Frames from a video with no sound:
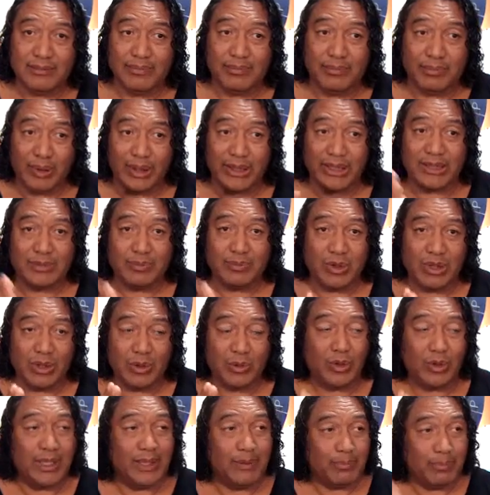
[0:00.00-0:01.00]
Please be
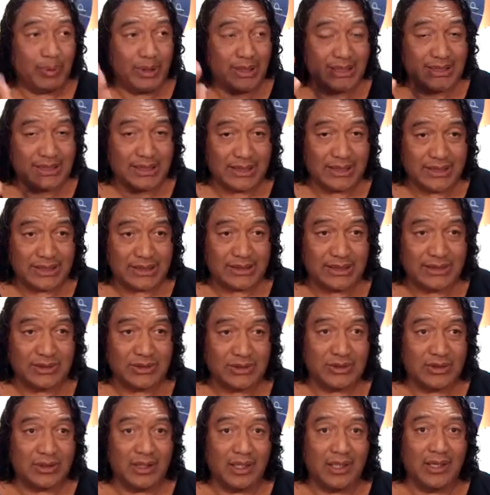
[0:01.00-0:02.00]
aware, please listen
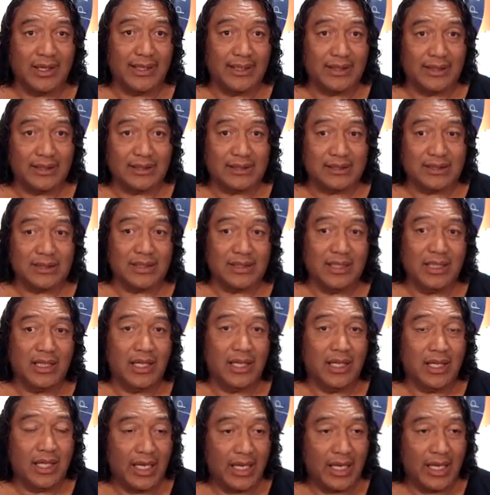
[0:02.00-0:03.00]
to the guidance.
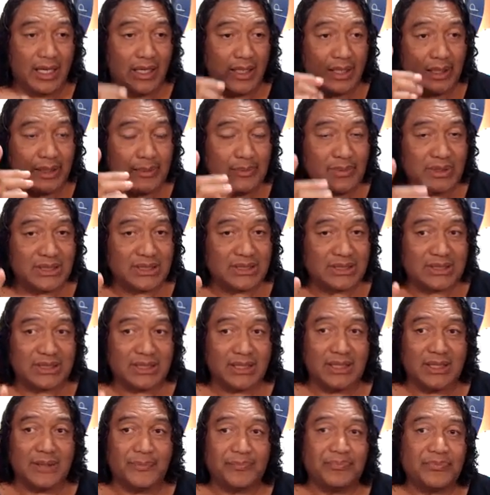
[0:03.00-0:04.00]
And let me just
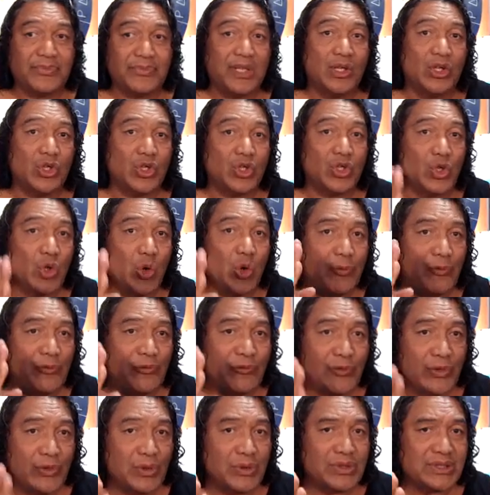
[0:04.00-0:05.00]
share, your
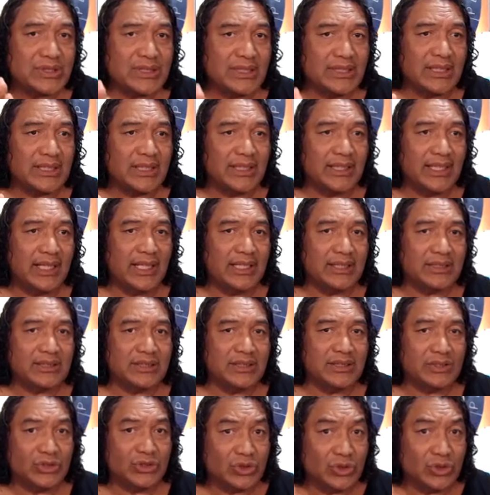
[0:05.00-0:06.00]
first
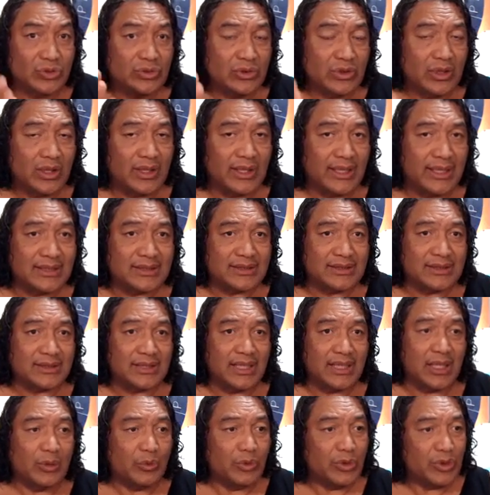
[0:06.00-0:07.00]
inclination, do not
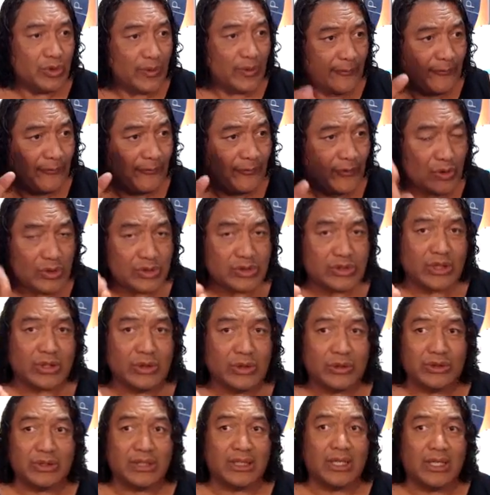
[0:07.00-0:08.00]
hesitate. When your first
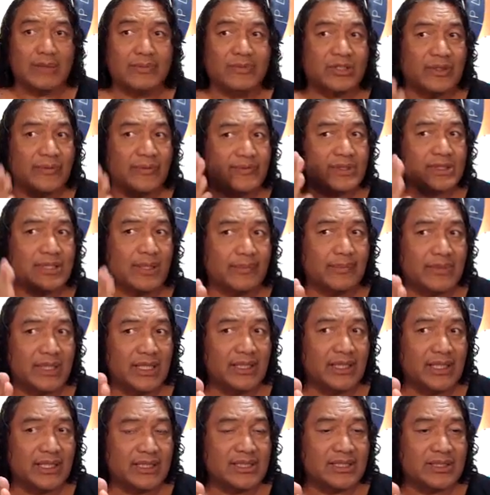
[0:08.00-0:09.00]
thought comes of something
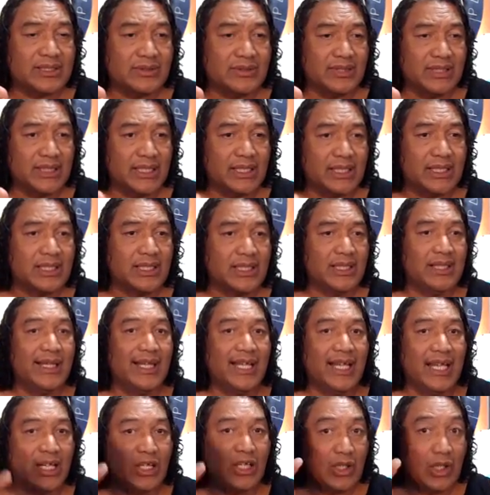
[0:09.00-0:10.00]
that is unique,
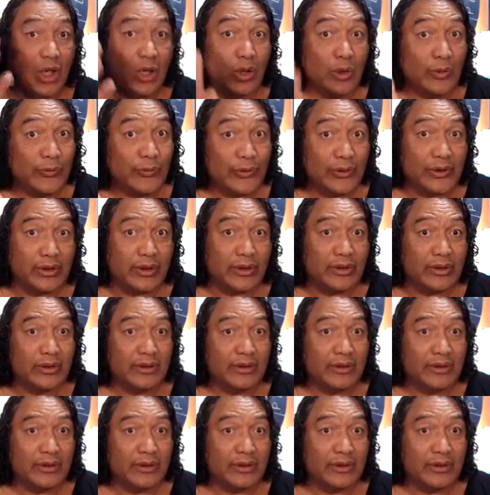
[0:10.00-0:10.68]
go for it.